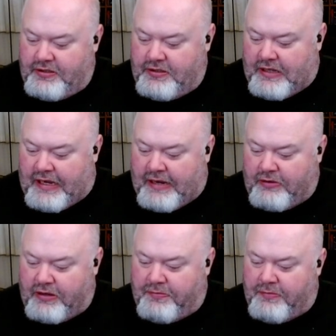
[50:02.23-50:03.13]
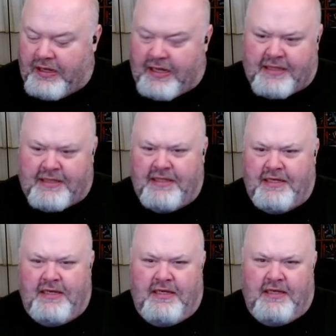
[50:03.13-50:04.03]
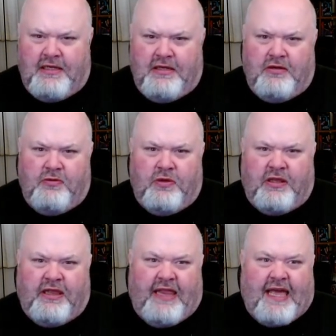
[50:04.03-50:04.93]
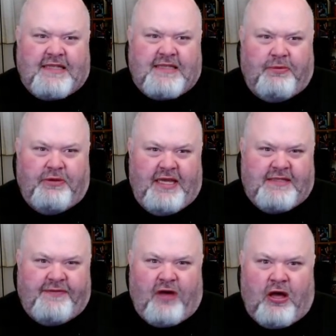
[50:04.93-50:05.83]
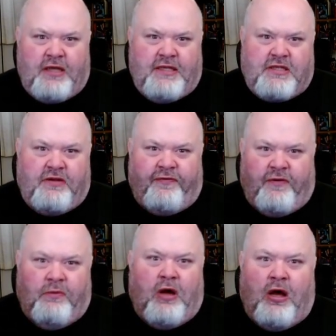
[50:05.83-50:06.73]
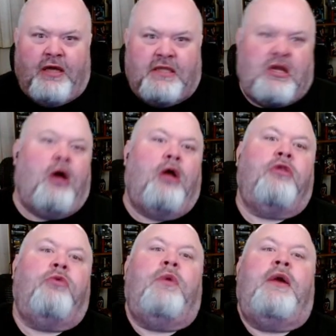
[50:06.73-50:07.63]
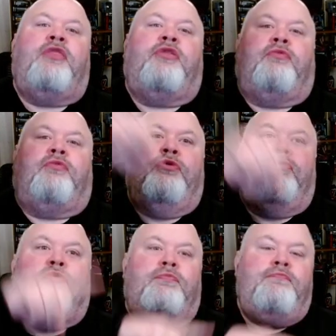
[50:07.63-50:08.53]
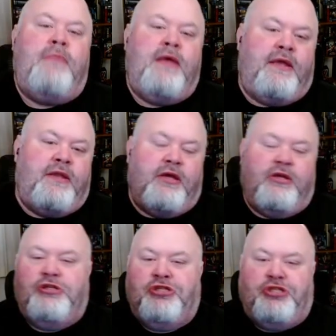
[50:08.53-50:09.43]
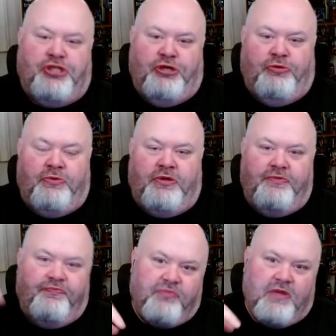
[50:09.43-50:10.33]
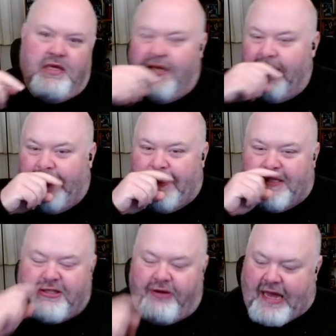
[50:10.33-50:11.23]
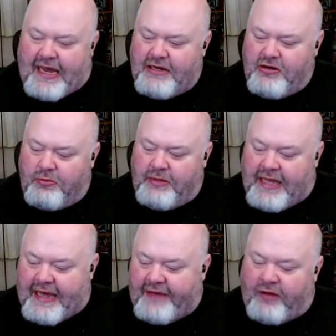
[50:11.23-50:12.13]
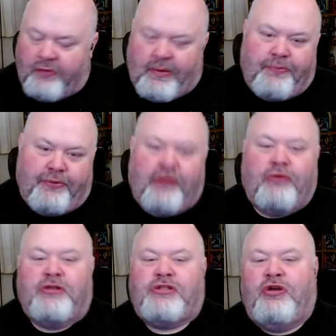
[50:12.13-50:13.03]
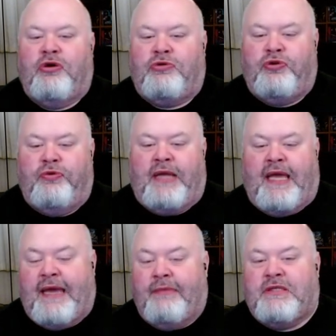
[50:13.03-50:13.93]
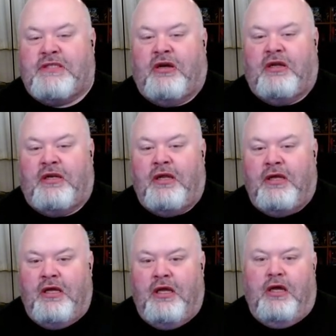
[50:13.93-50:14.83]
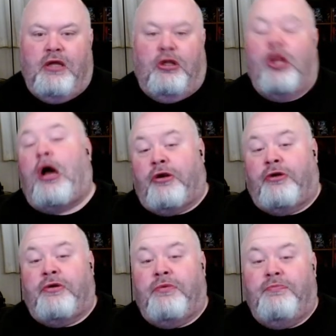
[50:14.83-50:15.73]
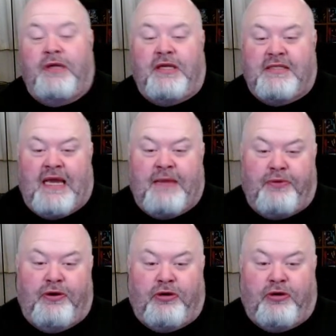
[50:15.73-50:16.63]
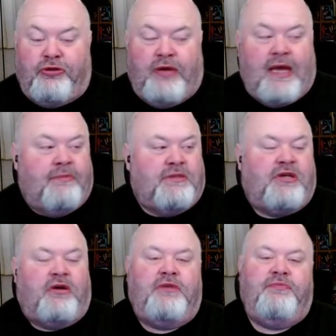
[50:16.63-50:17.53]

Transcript: I work uh the last couple of days of August from August all the way through mid June. So I normally have all my pre-orders go to an Amazon locker because I pre-order through Amazon.